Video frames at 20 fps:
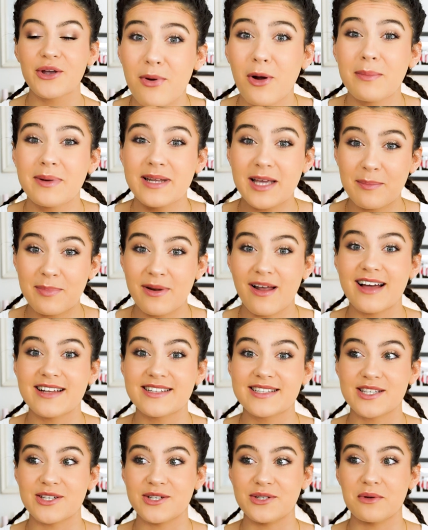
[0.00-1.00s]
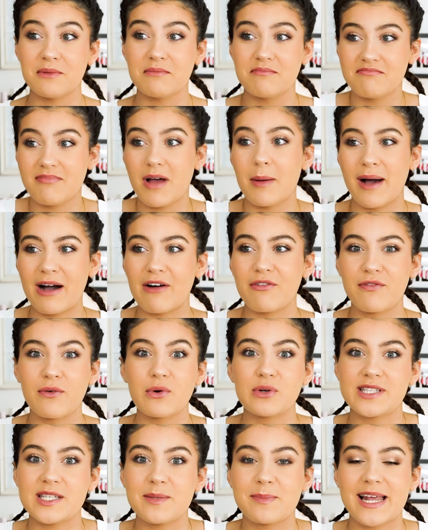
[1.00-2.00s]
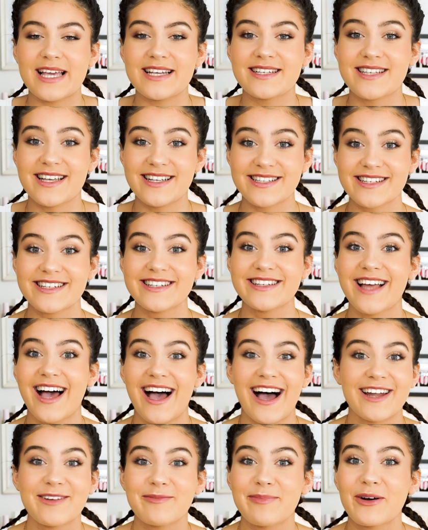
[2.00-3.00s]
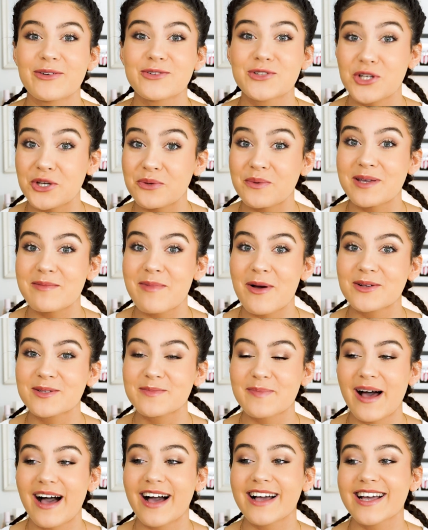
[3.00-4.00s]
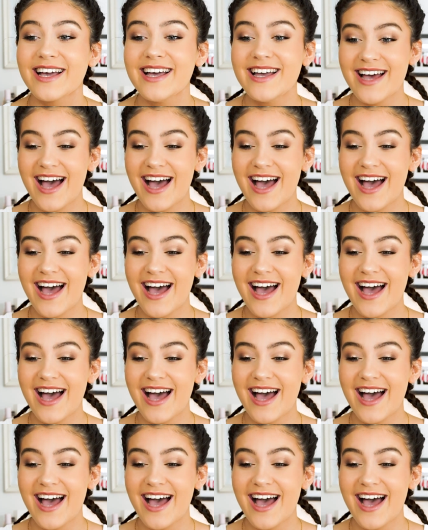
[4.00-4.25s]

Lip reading: Probably applied to about 40 places and I had about 2 emails back,